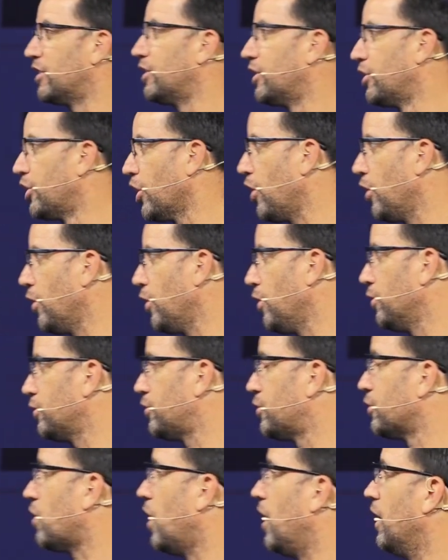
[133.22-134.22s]
go
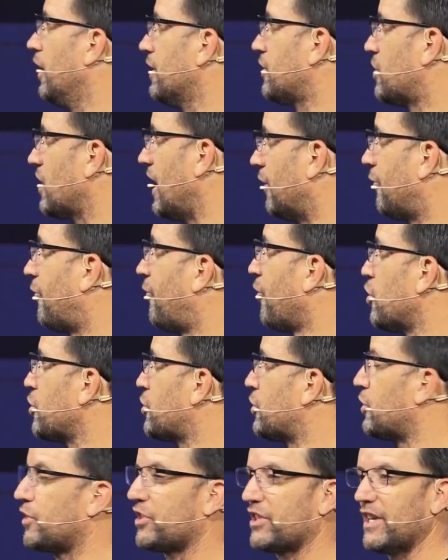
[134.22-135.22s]
to college at
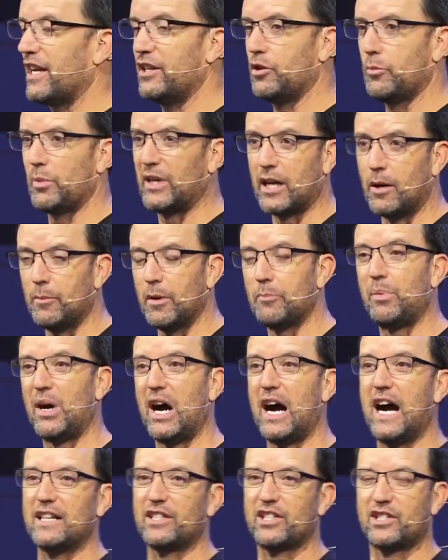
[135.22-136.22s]
first to study to become a
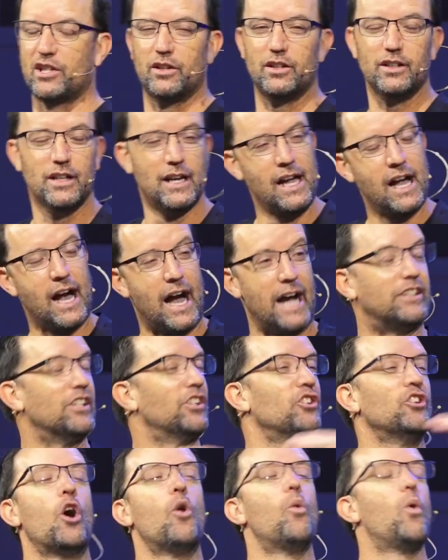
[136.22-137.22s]
pastor. I
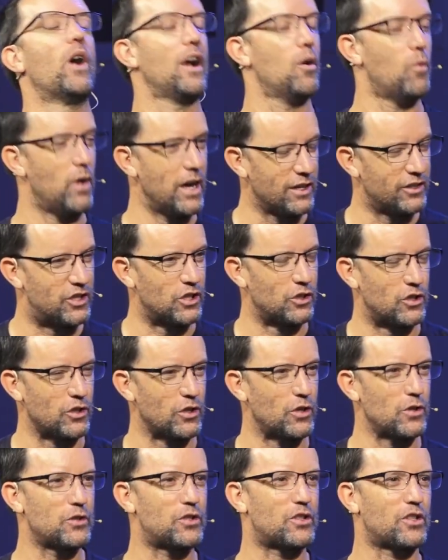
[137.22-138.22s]
didn't know what I wanted to
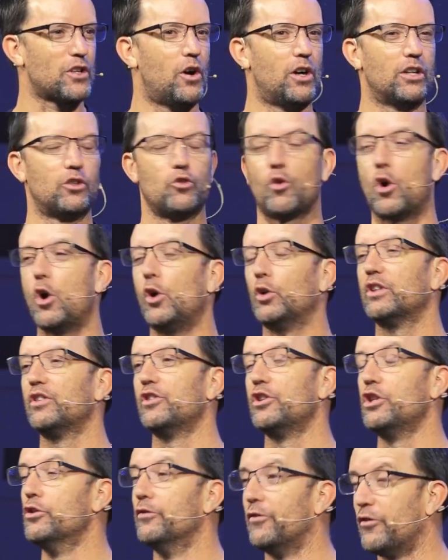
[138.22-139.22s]
do, so I enrolled in the
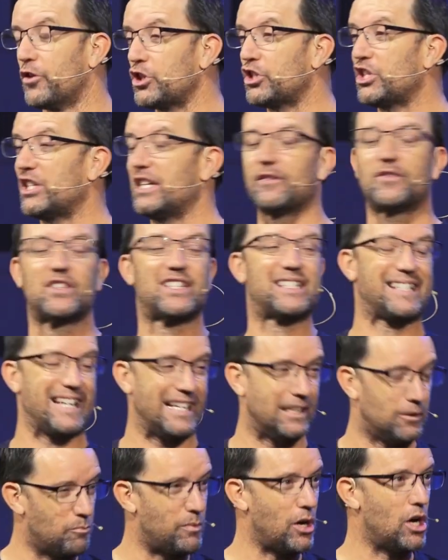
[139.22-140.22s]
University of
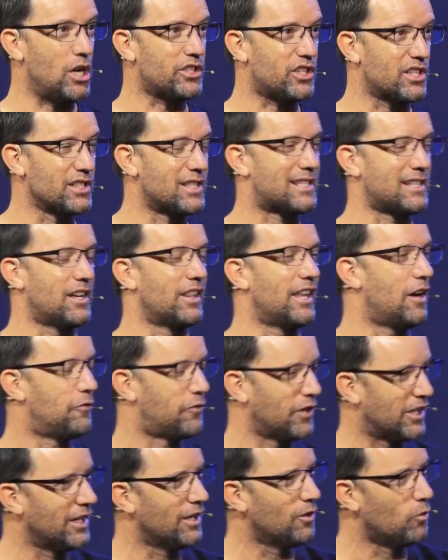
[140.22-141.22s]
Stellenbosch in South
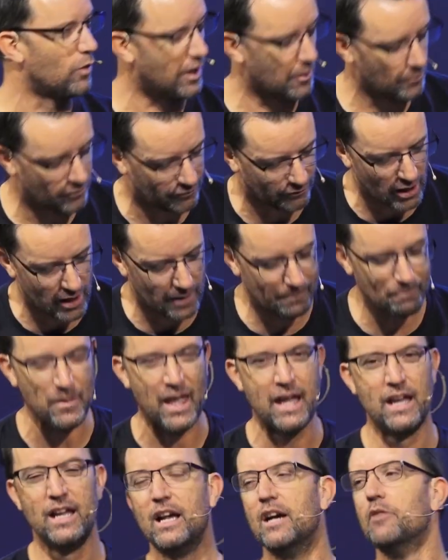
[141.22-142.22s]
Africa, where I'm from.
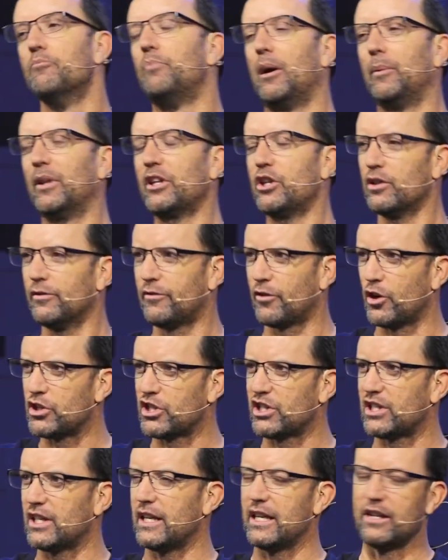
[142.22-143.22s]
Public
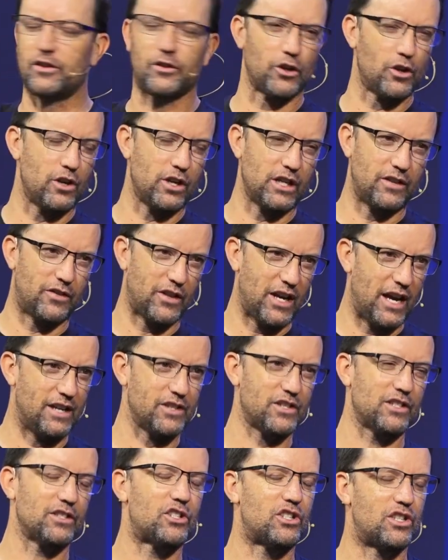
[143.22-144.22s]
university,
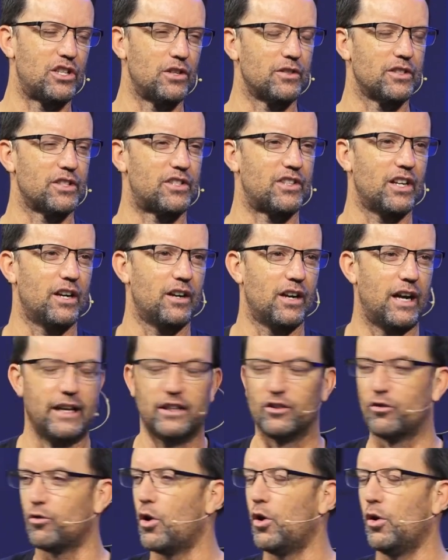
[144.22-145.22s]
30,000 students there. I
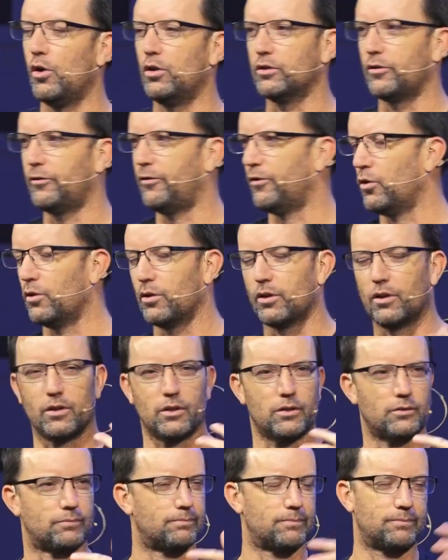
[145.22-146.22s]
enrolled
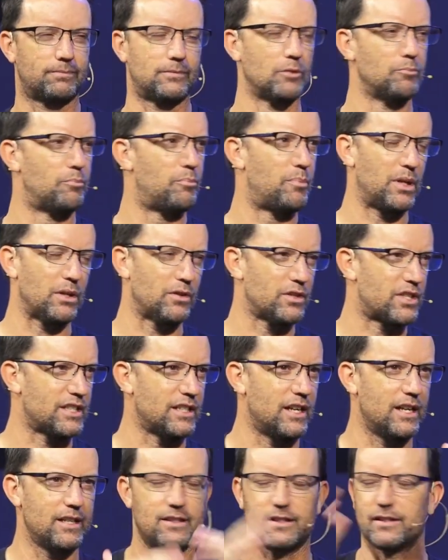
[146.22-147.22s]
for computer
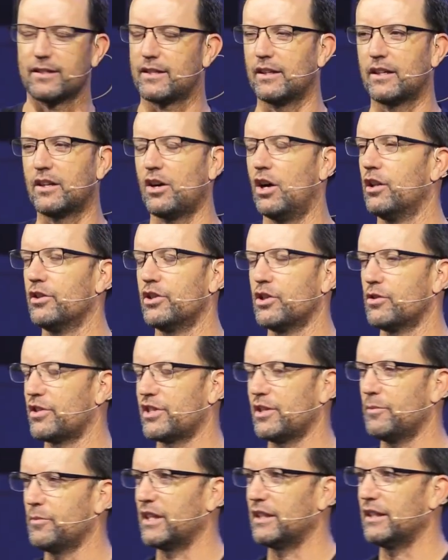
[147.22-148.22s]
science and psychology or
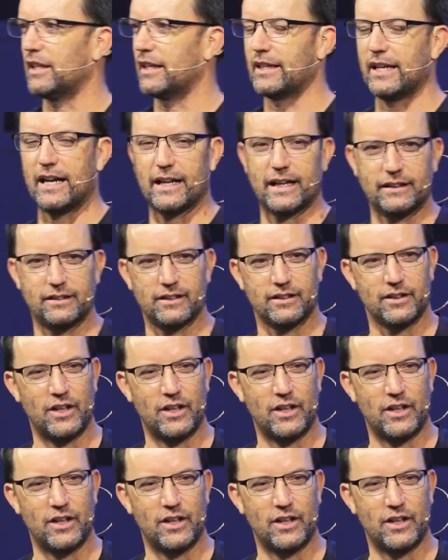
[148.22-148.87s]
something like that. I didn't,